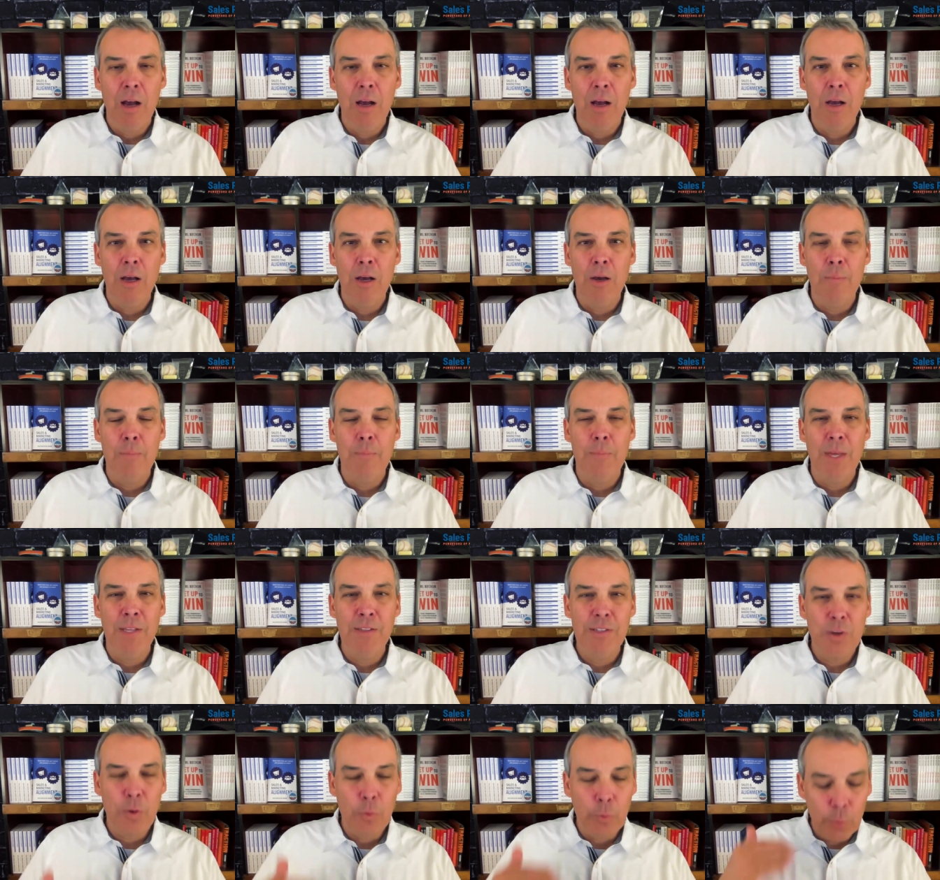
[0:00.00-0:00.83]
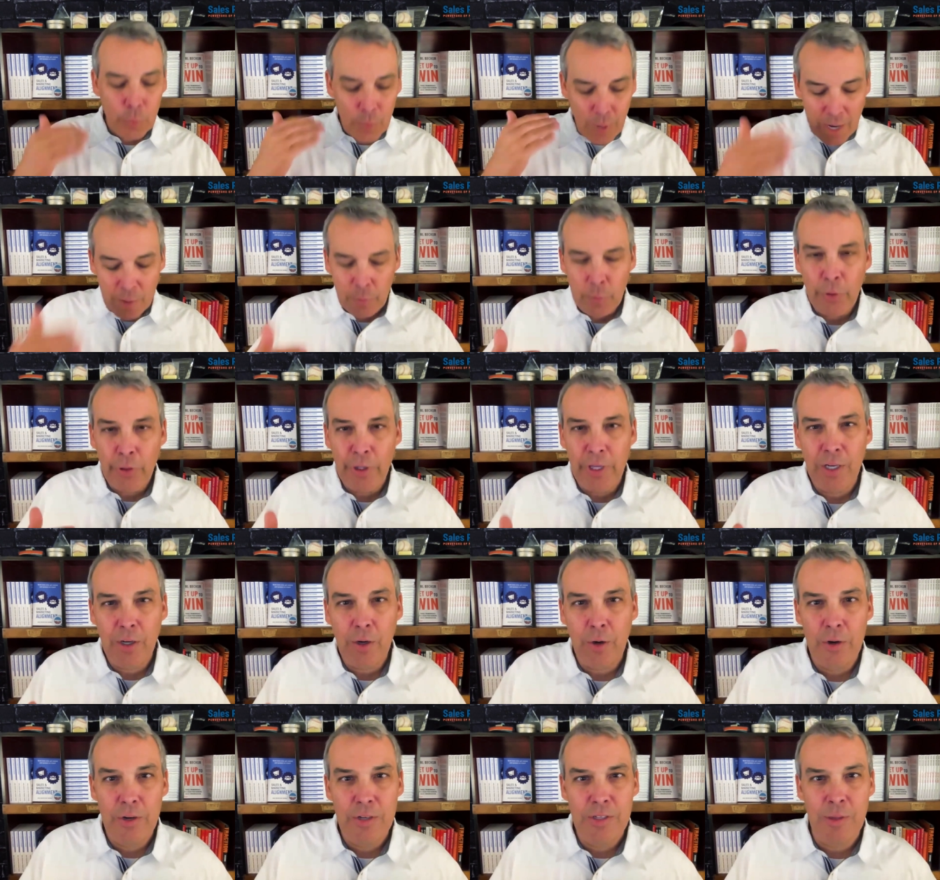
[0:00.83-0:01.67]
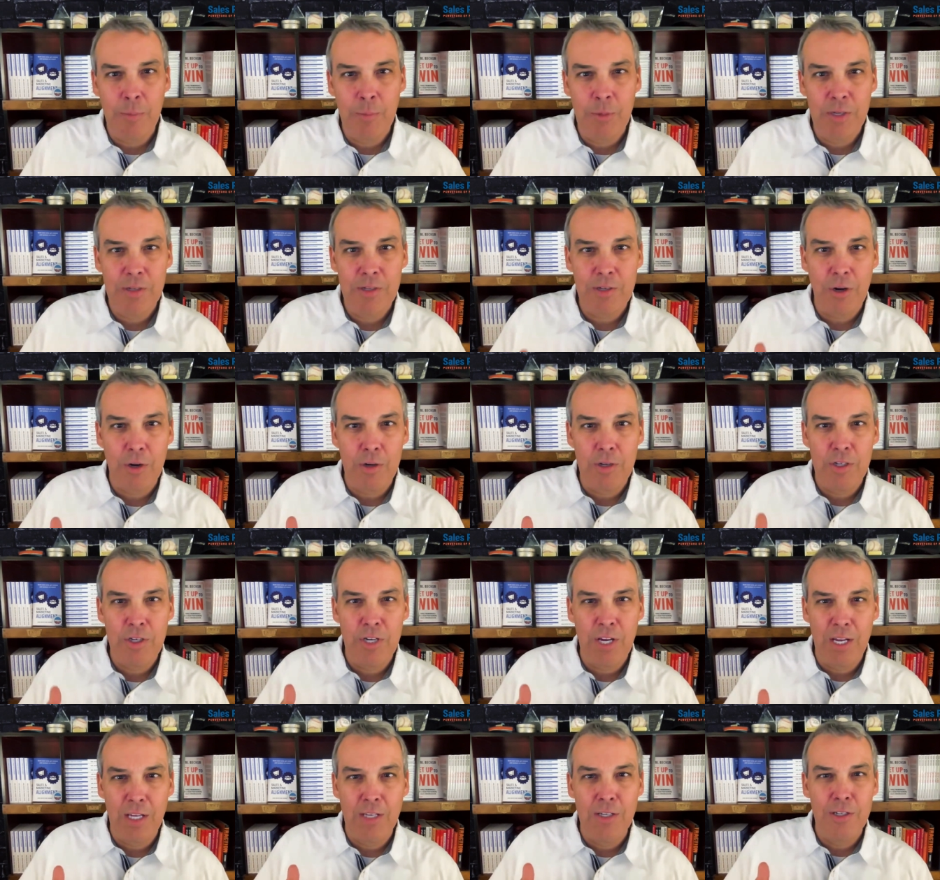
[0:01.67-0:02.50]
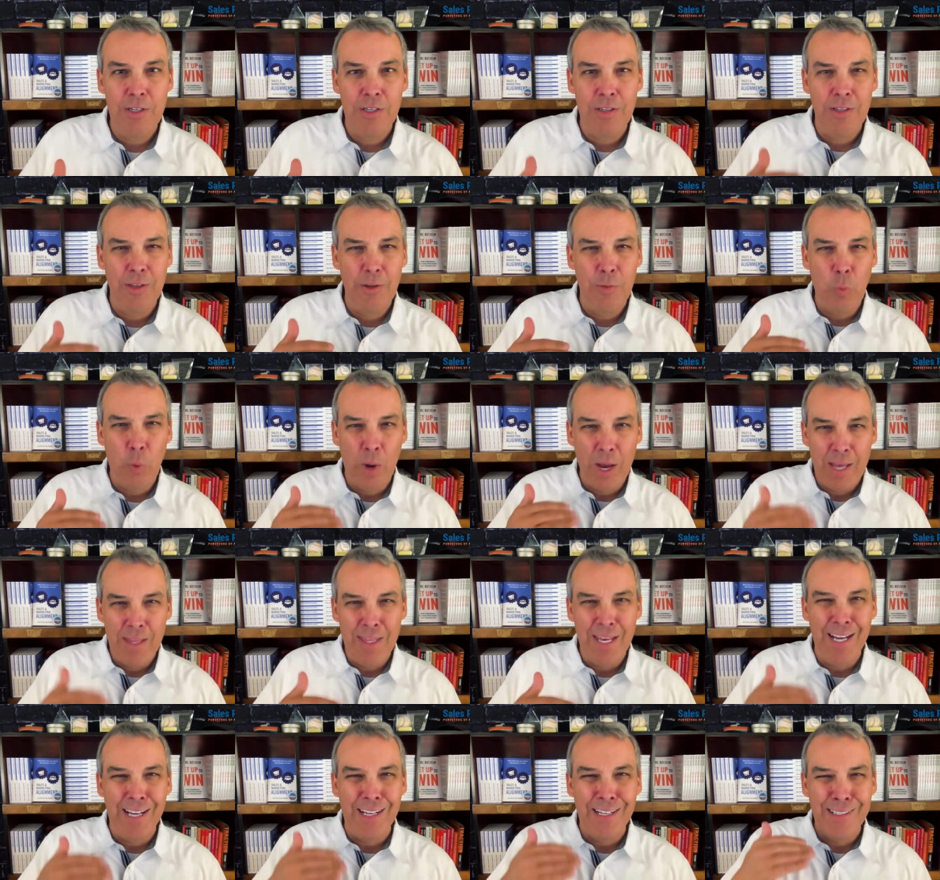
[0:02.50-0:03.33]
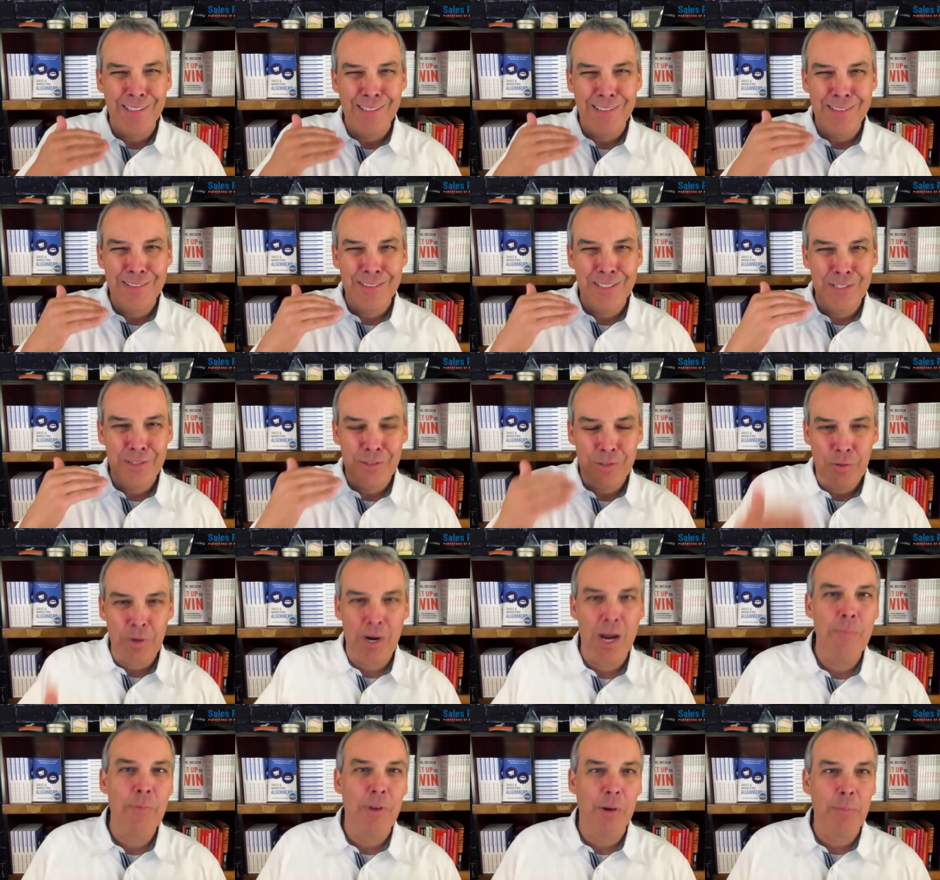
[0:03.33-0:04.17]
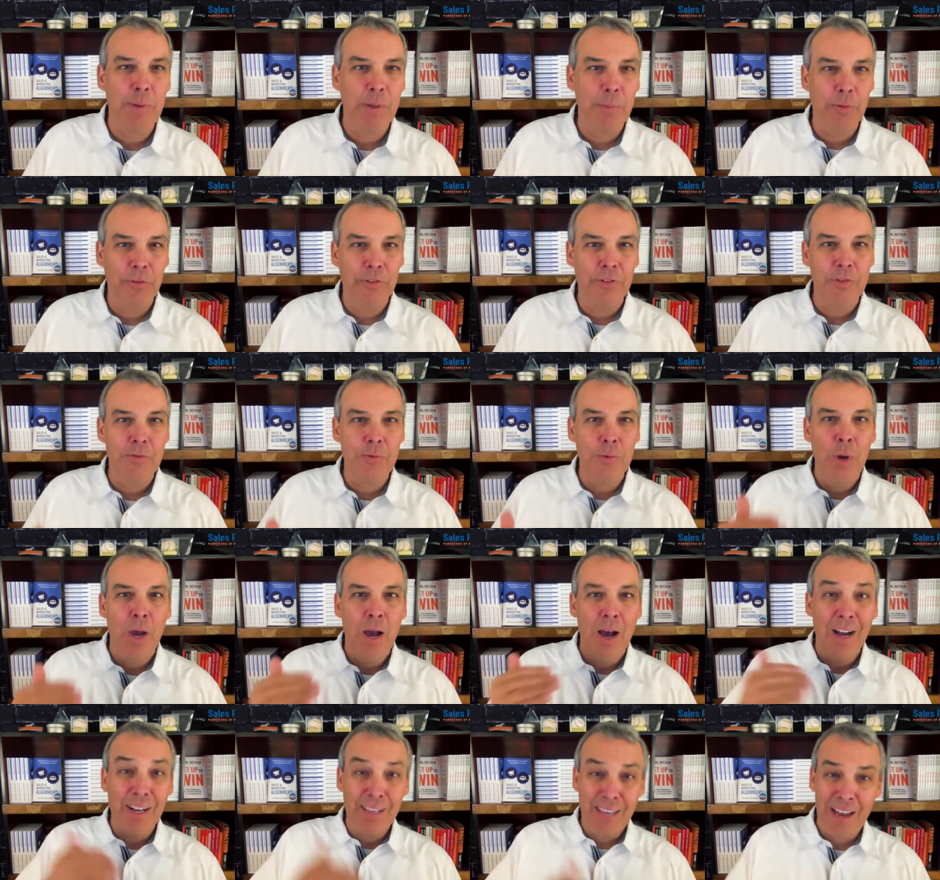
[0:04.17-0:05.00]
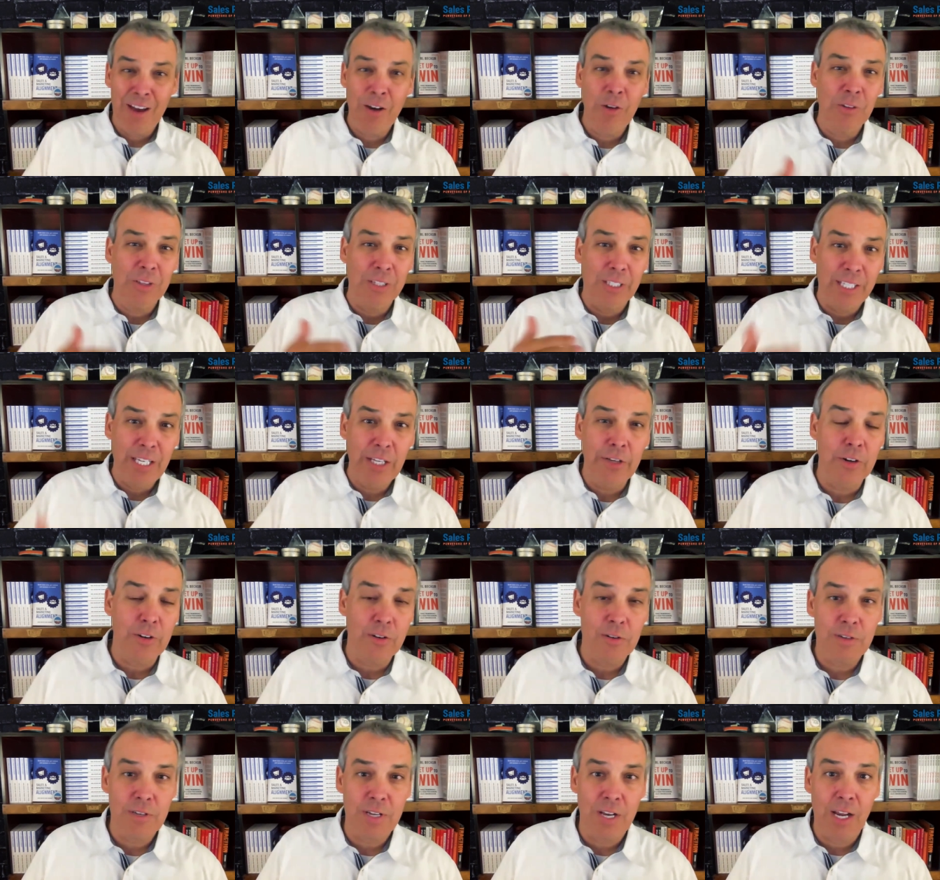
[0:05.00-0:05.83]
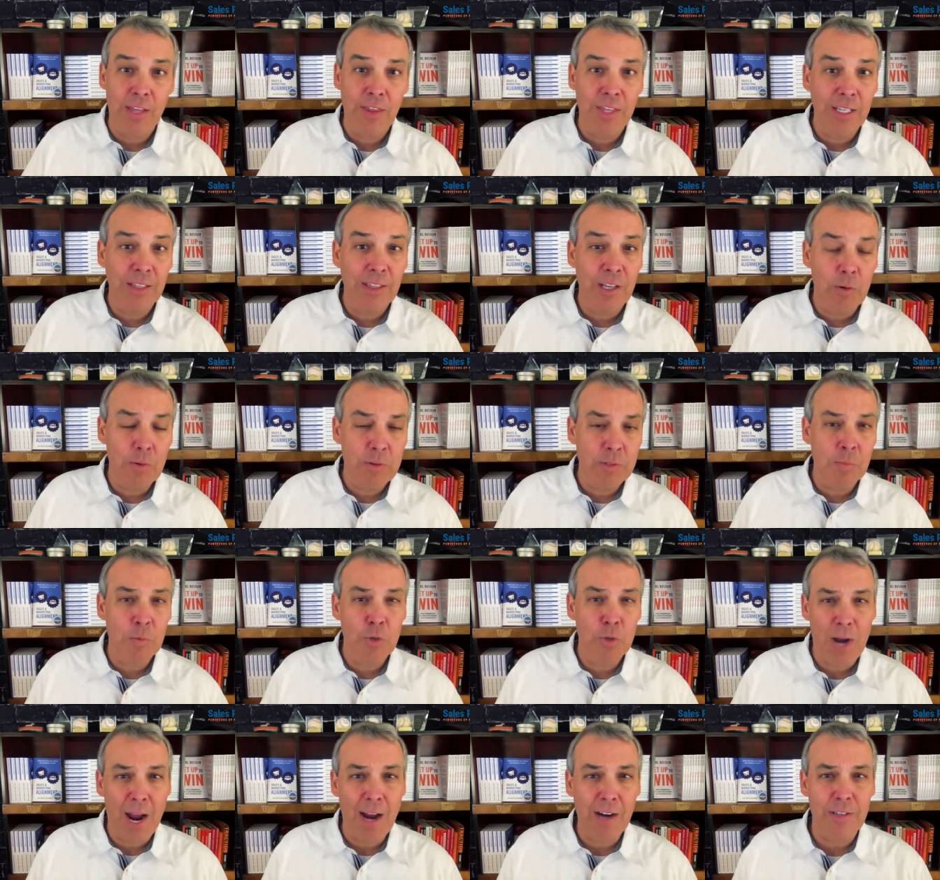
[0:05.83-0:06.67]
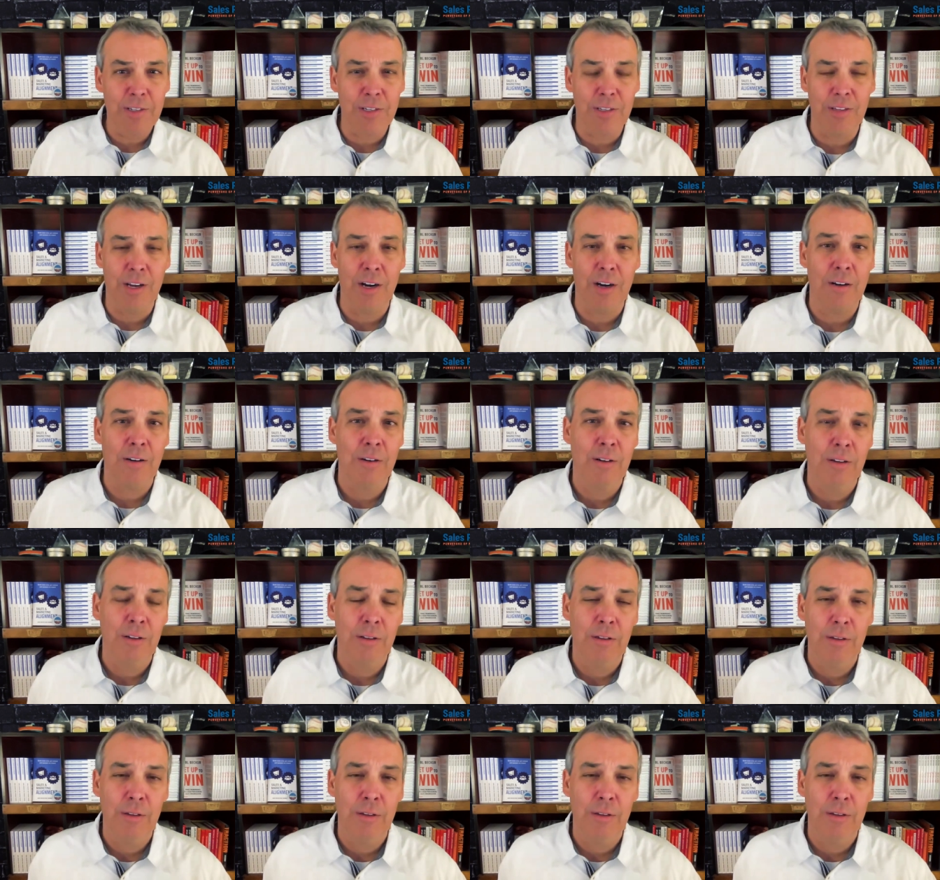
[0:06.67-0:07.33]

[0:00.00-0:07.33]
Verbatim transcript: Um, and so I really encourage them to start changing the way they describe their people to account leaders. And I think there was some traction there.